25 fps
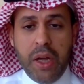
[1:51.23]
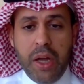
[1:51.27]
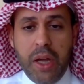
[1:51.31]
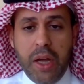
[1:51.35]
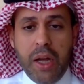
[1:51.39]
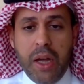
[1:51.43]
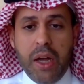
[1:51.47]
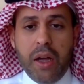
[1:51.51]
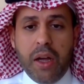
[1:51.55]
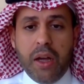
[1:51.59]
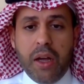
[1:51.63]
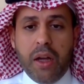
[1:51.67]

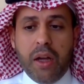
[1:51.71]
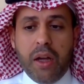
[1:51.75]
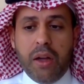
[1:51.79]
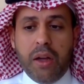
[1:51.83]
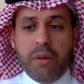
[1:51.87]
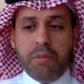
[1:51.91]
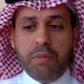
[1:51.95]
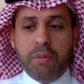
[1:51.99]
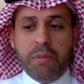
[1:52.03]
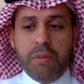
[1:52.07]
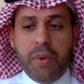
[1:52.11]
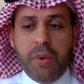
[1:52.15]

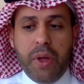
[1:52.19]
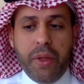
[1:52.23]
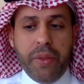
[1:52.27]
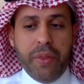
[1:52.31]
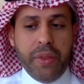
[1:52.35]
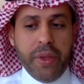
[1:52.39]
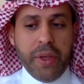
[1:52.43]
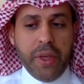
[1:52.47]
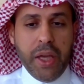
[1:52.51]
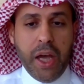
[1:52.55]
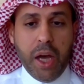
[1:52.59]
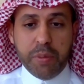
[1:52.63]

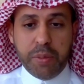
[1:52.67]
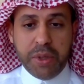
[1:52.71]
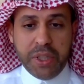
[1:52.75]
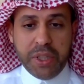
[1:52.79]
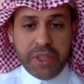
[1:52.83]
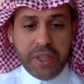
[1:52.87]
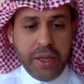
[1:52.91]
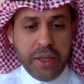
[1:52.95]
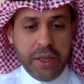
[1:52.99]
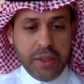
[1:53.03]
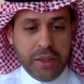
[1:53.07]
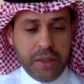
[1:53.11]
The
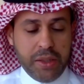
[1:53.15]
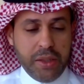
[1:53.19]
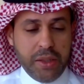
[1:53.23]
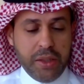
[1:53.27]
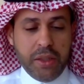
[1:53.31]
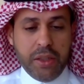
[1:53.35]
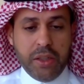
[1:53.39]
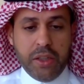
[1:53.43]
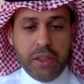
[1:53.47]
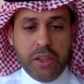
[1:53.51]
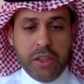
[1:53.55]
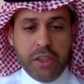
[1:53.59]
appetite
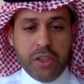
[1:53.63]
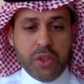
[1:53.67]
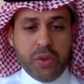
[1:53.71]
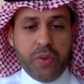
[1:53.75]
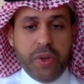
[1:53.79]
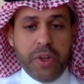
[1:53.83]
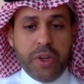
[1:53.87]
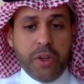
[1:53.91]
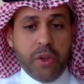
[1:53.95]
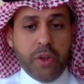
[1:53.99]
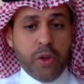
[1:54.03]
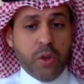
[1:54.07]
is
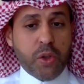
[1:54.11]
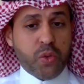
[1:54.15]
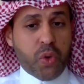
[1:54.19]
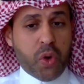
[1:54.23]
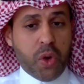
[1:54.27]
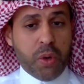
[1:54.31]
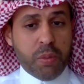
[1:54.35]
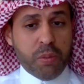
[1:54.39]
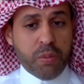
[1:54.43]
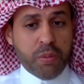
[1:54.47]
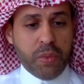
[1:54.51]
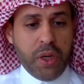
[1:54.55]
very huge for